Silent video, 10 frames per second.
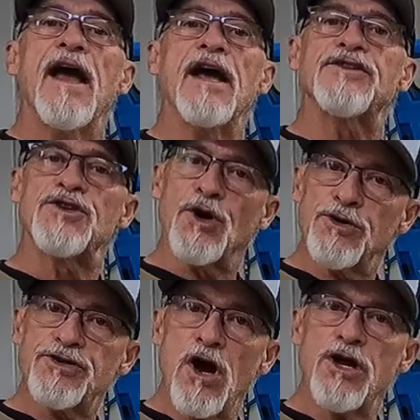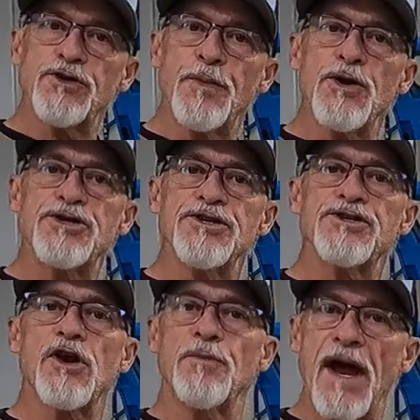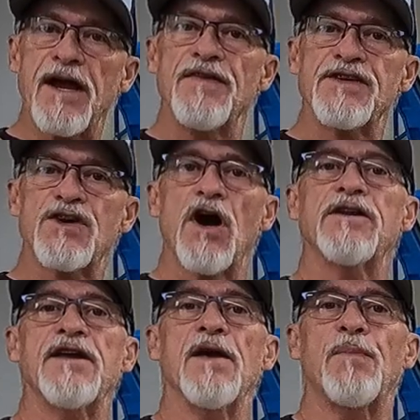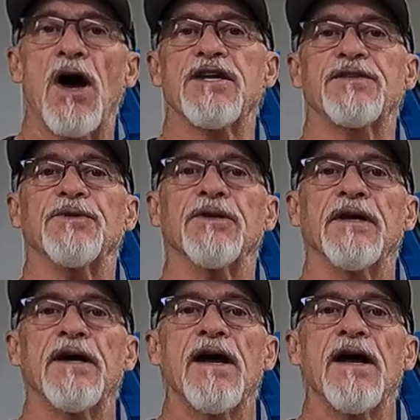it's those contributions that are making this content possible.